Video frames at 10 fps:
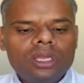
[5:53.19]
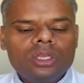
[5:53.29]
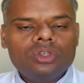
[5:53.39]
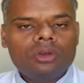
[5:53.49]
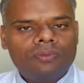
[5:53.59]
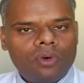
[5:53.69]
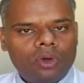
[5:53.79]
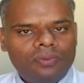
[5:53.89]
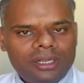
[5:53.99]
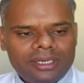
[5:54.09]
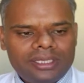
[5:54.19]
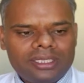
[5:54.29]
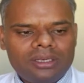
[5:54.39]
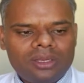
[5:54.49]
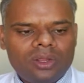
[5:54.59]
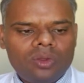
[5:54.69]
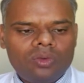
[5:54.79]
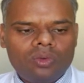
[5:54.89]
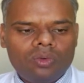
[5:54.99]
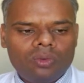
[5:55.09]
So for filtration,
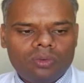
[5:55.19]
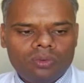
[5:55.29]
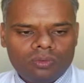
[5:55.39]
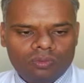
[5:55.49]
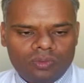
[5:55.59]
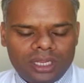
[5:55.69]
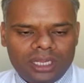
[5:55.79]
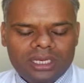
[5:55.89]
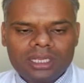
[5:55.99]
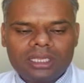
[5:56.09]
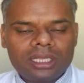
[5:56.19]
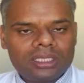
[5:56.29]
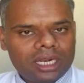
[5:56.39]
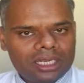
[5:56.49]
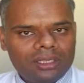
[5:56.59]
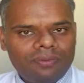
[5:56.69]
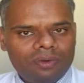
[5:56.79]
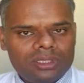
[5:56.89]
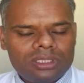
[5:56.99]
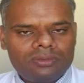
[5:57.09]
the starting
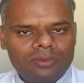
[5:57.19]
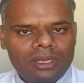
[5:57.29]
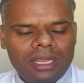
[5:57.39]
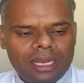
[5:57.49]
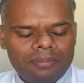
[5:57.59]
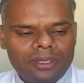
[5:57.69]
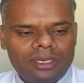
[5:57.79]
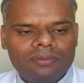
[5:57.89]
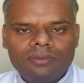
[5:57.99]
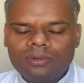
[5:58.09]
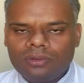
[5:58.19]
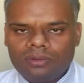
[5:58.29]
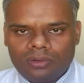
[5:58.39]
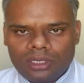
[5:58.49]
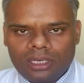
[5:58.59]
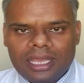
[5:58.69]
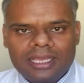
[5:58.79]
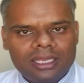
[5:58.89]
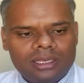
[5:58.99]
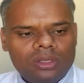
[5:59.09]
forces will help in like
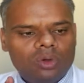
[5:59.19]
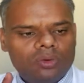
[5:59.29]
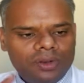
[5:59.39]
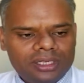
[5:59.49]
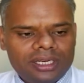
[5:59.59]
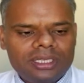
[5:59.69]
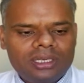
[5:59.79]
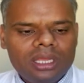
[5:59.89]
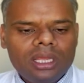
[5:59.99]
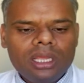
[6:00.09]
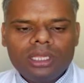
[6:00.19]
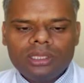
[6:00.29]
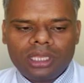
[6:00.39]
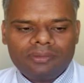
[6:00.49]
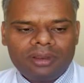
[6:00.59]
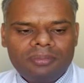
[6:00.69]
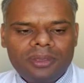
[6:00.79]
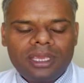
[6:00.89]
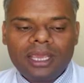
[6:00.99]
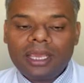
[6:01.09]
in your filtration. There will
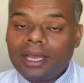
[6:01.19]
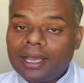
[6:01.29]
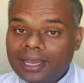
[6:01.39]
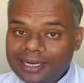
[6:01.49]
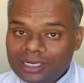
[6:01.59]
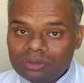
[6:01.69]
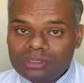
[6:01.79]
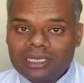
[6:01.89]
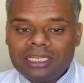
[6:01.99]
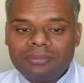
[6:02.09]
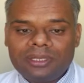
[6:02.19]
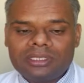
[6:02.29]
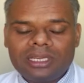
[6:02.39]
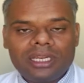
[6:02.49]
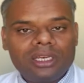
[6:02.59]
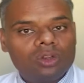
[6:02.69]
be a hydrostatic pressure in